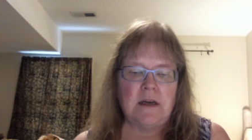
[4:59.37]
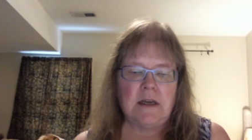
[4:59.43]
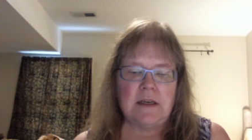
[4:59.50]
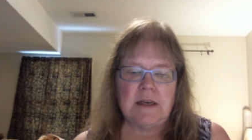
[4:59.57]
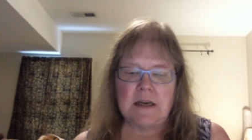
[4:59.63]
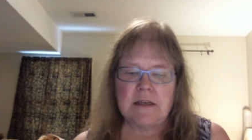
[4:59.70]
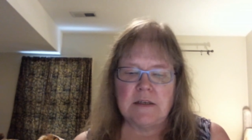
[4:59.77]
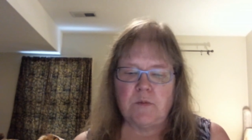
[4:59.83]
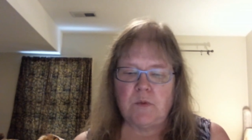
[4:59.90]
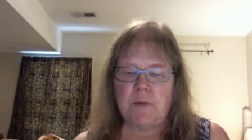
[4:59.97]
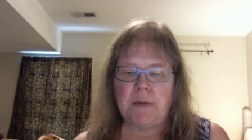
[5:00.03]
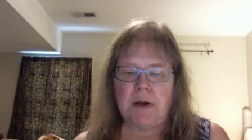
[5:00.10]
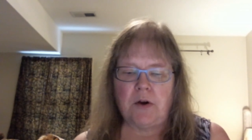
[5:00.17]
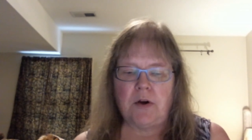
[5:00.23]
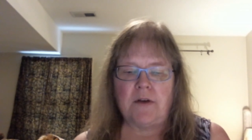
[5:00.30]
connecting one
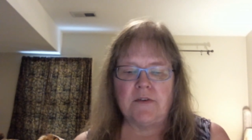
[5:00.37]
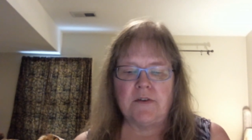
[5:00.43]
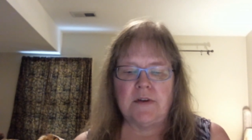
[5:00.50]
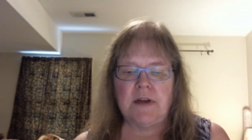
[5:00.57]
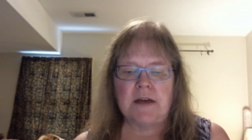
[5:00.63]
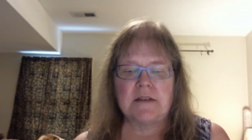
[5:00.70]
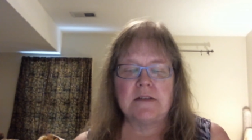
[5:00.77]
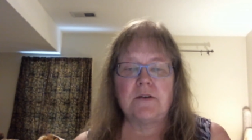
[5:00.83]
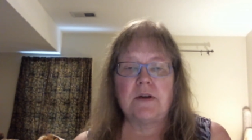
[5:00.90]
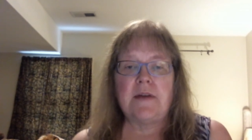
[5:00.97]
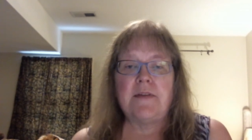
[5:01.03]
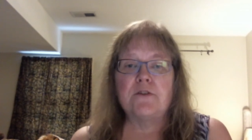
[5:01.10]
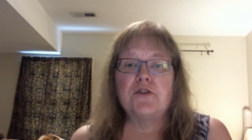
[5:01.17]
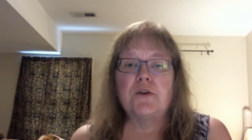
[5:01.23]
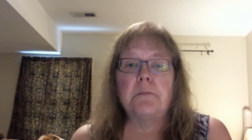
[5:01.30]
paragraph to the next. Okay,
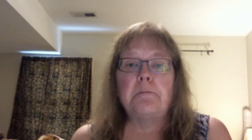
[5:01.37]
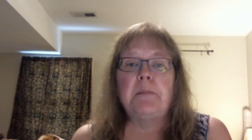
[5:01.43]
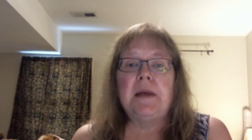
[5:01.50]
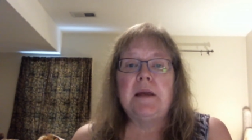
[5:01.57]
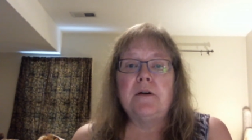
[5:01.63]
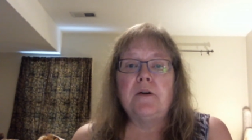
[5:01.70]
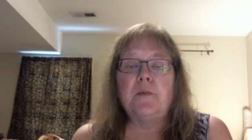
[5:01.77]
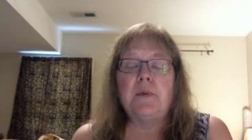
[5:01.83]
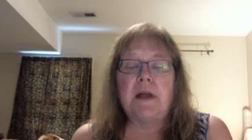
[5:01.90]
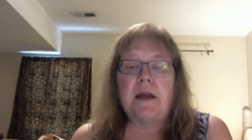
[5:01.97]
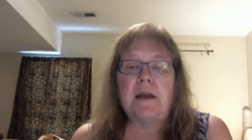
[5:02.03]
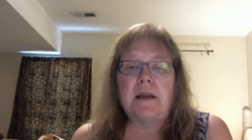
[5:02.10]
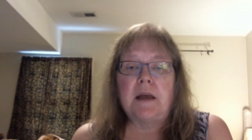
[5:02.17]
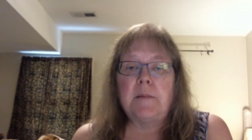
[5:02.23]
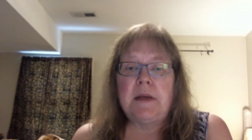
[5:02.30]
there's your MEAL
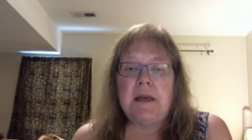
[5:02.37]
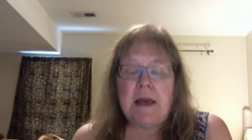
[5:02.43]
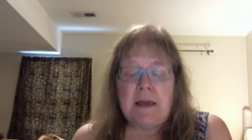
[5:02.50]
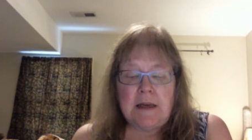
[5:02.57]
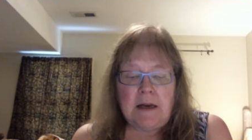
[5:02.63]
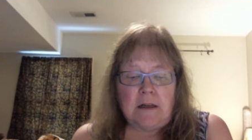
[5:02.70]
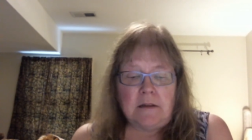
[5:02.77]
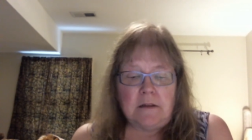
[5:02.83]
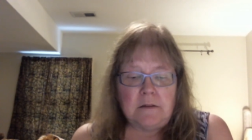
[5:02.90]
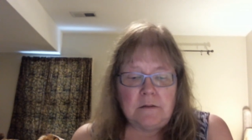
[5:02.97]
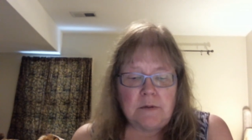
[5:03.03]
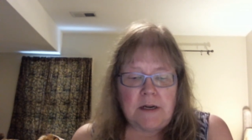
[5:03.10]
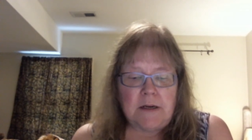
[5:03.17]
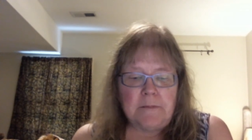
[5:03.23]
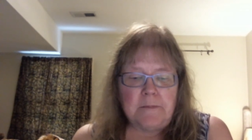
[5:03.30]
plan, M-E-A-L,
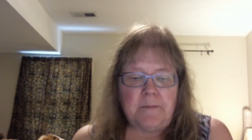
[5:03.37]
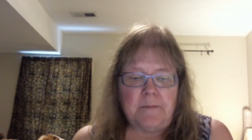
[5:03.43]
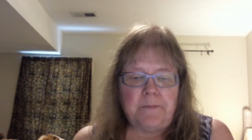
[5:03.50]
right?